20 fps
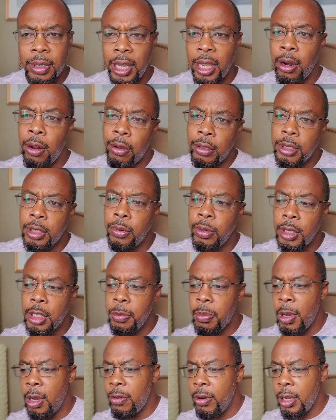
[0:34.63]
and also
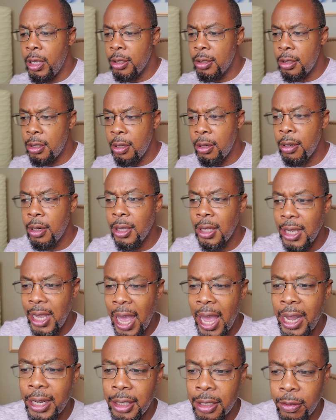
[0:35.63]
experience during the
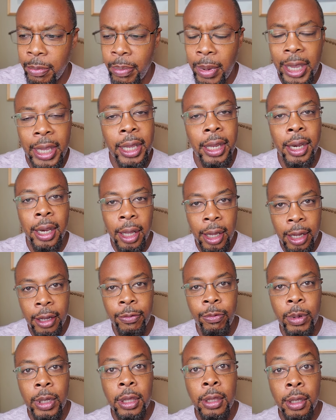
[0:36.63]
act of making
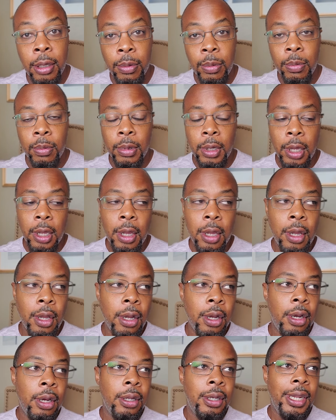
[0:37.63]
love with you.
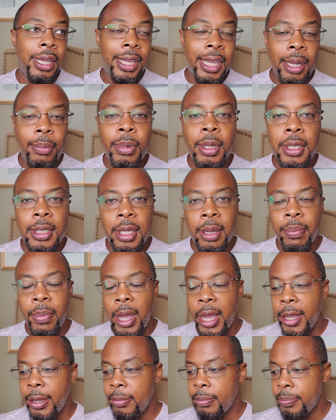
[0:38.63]
Now keep this in
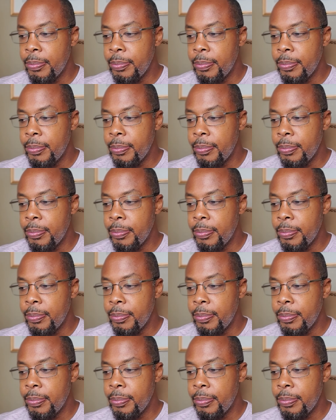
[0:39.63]
mind.